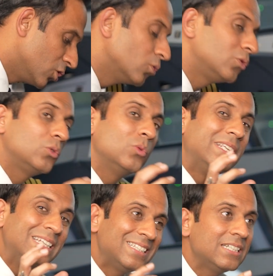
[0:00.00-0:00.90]
to, to
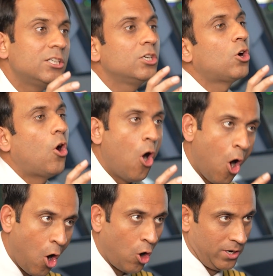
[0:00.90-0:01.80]
reset that
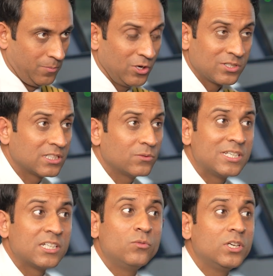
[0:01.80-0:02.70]
horn, because
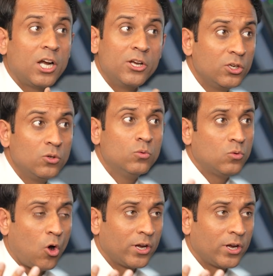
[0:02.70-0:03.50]
otherwise it will continue